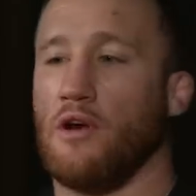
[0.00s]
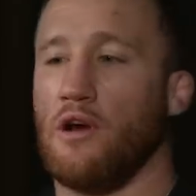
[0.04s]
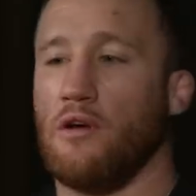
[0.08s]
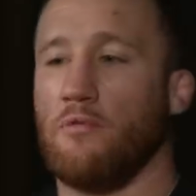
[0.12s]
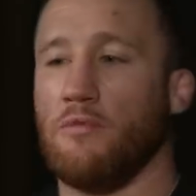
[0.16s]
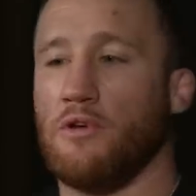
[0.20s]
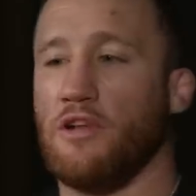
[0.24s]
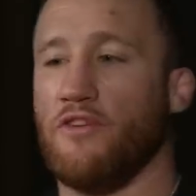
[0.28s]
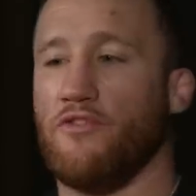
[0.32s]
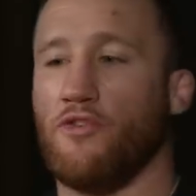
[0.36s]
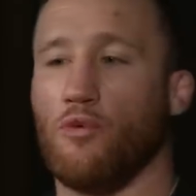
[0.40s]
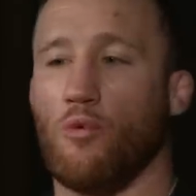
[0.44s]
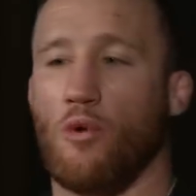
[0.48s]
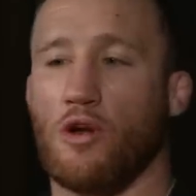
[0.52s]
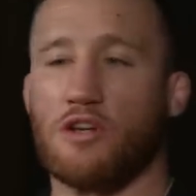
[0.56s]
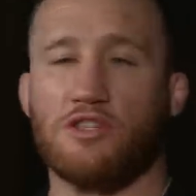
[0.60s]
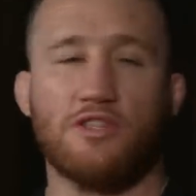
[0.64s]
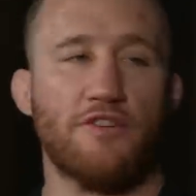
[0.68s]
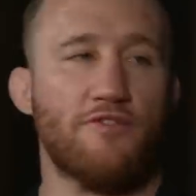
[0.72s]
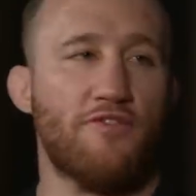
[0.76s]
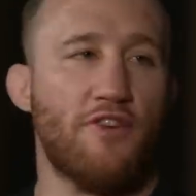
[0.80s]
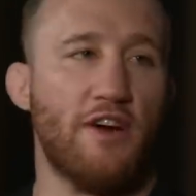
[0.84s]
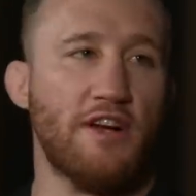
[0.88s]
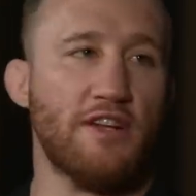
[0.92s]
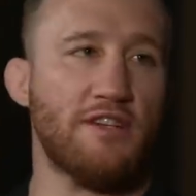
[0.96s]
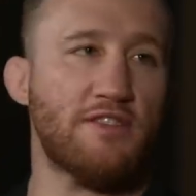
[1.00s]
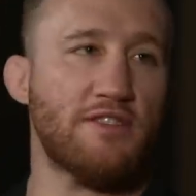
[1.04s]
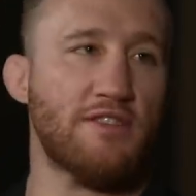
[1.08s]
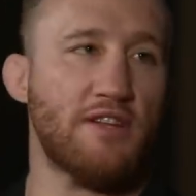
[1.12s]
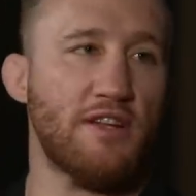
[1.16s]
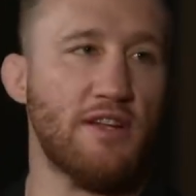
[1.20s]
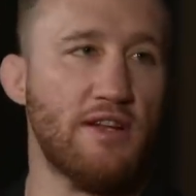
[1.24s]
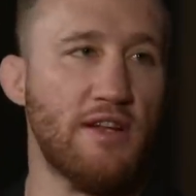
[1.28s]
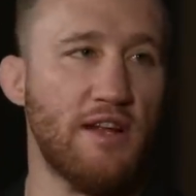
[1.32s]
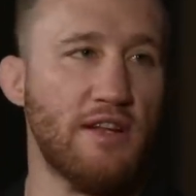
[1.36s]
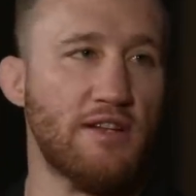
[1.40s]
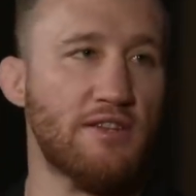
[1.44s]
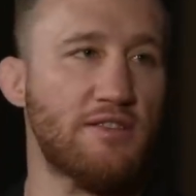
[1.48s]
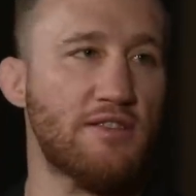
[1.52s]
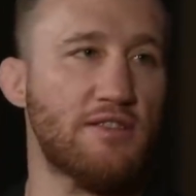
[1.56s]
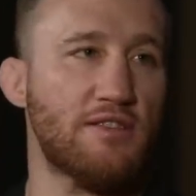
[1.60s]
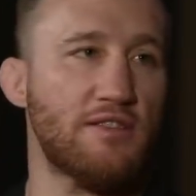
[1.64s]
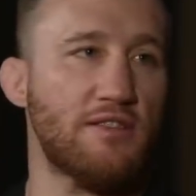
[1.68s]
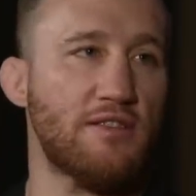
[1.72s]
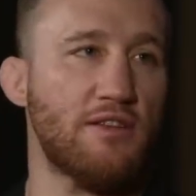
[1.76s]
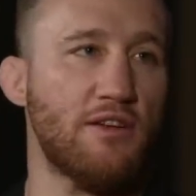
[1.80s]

I mean, if you watch the fights, then that's